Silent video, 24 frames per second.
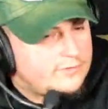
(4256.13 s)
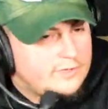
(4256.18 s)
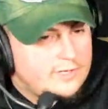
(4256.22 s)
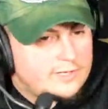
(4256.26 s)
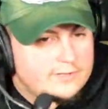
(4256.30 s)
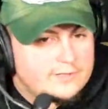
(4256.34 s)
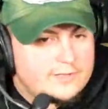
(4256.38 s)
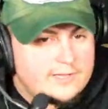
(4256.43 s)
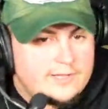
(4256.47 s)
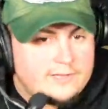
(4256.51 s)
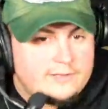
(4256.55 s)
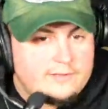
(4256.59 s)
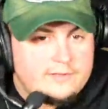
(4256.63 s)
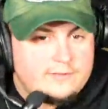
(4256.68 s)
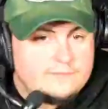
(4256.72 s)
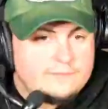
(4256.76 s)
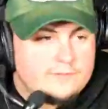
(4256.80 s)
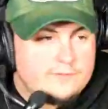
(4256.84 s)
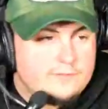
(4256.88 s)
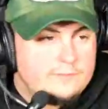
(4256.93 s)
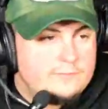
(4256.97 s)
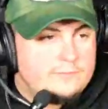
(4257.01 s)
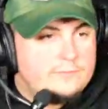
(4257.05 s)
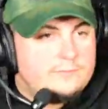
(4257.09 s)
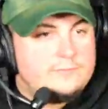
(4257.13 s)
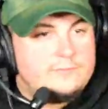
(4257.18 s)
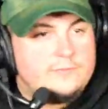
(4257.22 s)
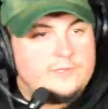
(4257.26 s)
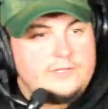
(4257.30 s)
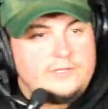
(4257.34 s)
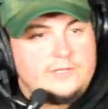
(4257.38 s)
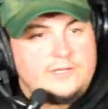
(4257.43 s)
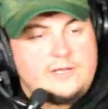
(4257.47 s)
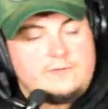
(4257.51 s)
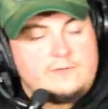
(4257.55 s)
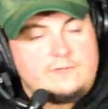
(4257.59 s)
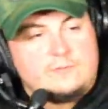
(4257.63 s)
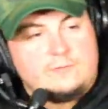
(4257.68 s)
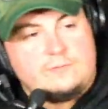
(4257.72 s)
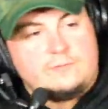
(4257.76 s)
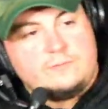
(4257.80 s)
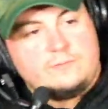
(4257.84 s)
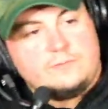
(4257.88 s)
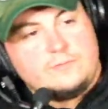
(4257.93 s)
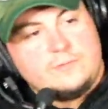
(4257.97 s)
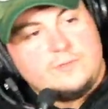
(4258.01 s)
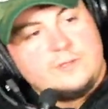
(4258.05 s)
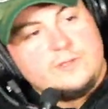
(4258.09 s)
highly of them and you have them.
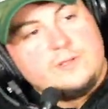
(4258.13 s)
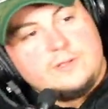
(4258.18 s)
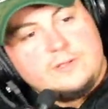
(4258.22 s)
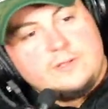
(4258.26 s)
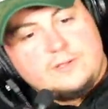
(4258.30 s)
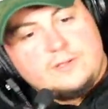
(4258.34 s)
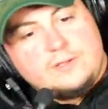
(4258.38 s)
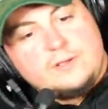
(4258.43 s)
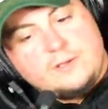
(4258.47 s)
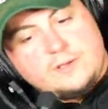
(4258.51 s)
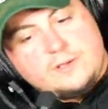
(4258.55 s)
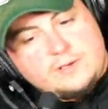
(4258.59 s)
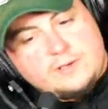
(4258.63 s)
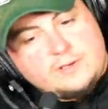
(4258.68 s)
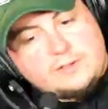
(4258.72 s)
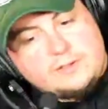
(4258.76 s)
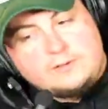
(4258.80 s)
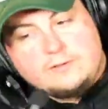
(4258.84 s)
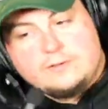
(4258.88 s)
And